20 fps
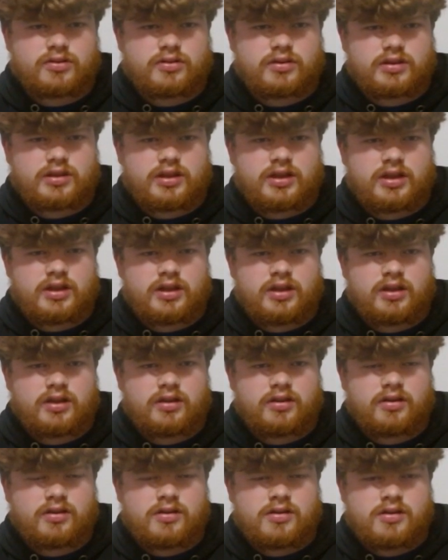
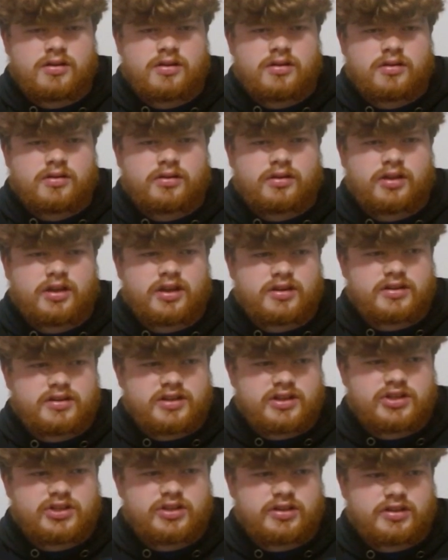the
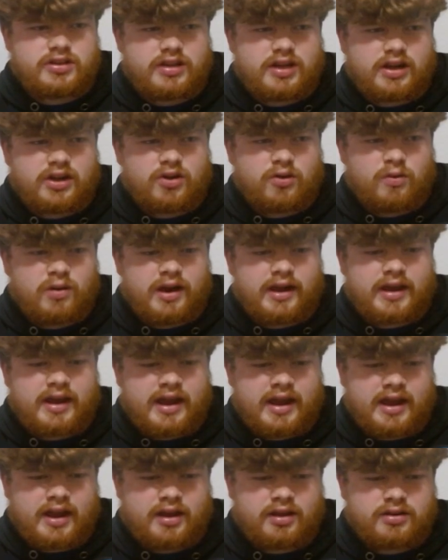condition that Kawhi
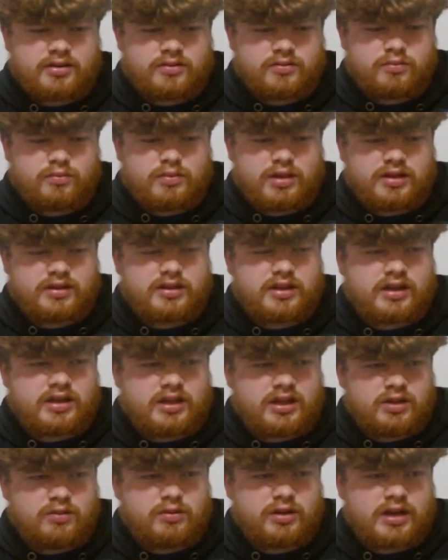had meant that
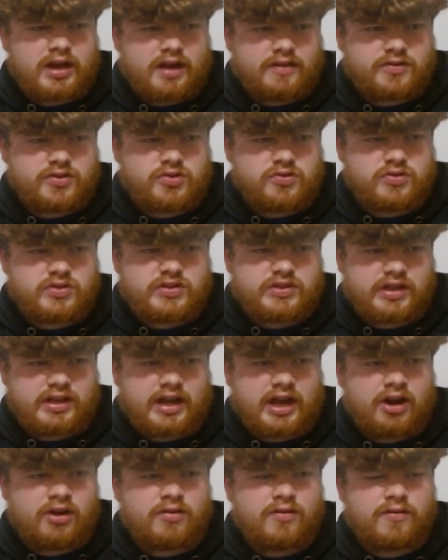he would have to sit
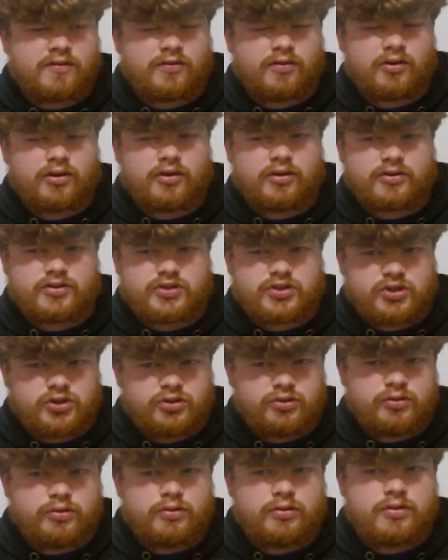out for
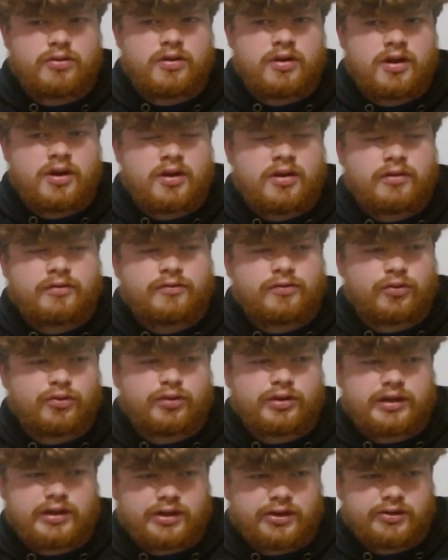2 full
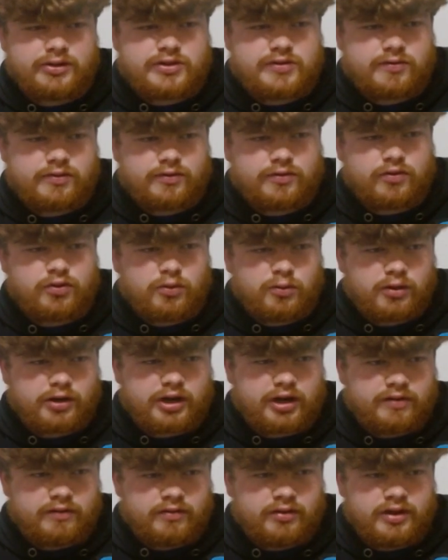years for full
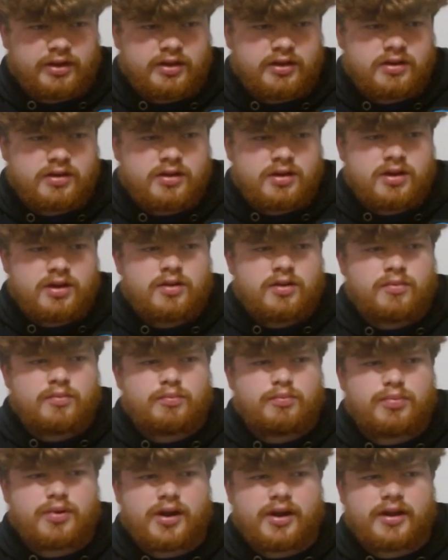recovery,
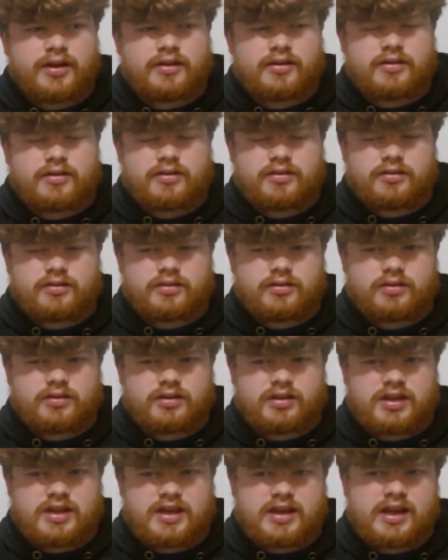but
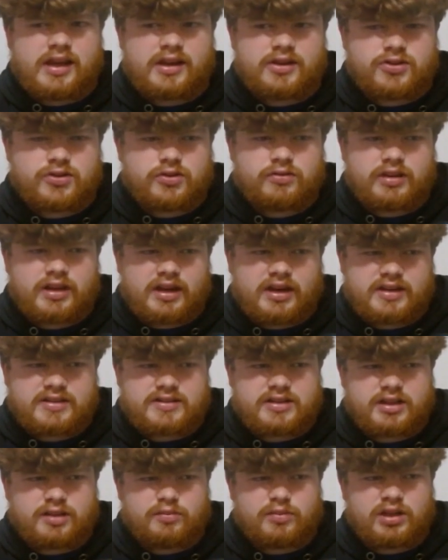he can't do that as
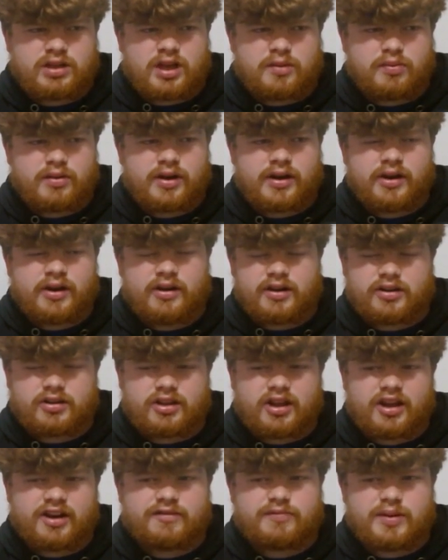an NBA player, and a
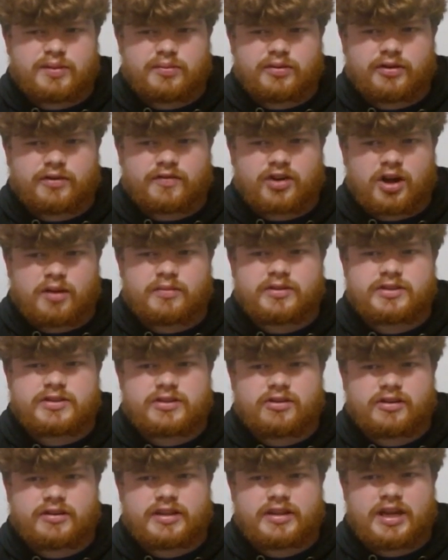lot of people have
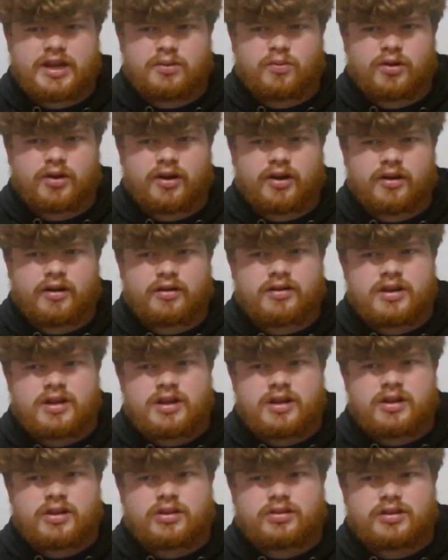commented on that, where
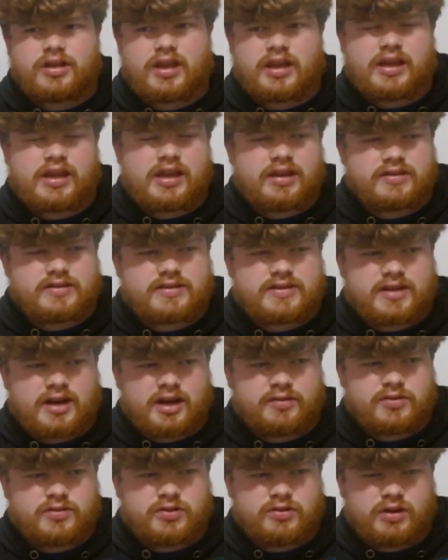they can't sign
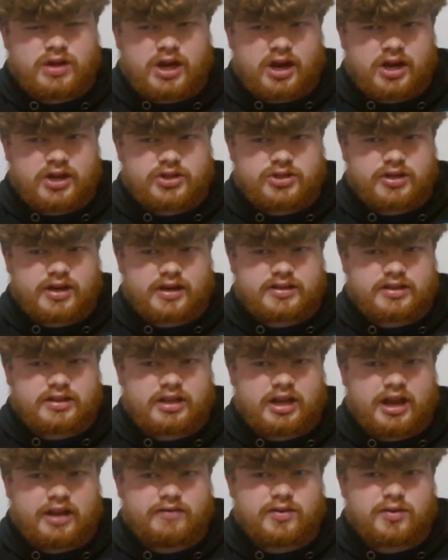him to a contract and
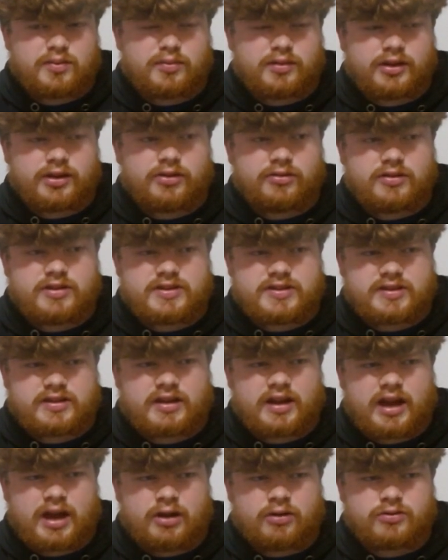have him literally sit
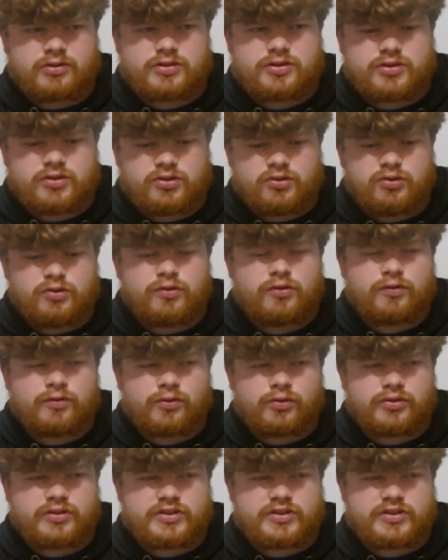out 2 full